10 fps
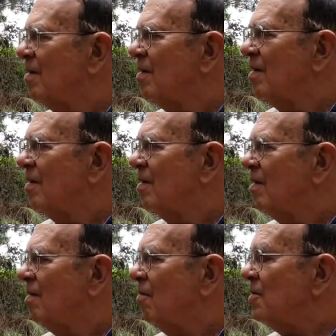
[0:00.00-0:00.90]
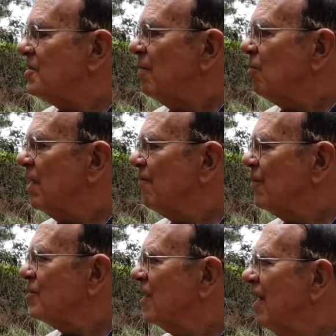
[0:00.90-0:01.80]
see him. So, well, he said when I
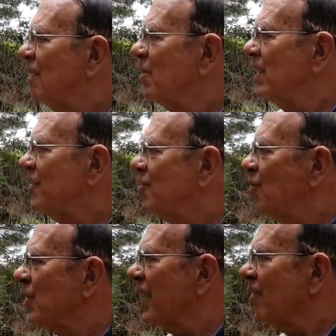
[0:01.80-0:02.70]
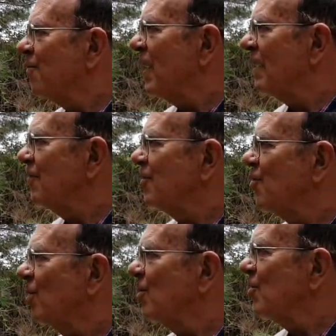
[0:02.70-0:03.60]
first guy I ran into when I got back to the
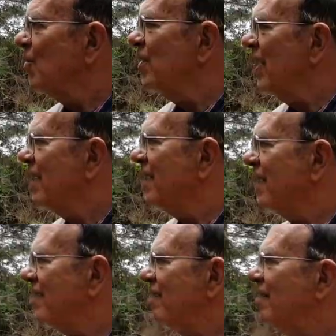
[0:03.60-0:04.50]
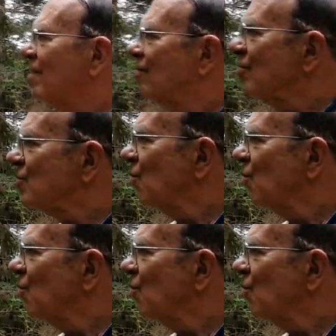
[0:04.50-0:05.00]
dormitory that night was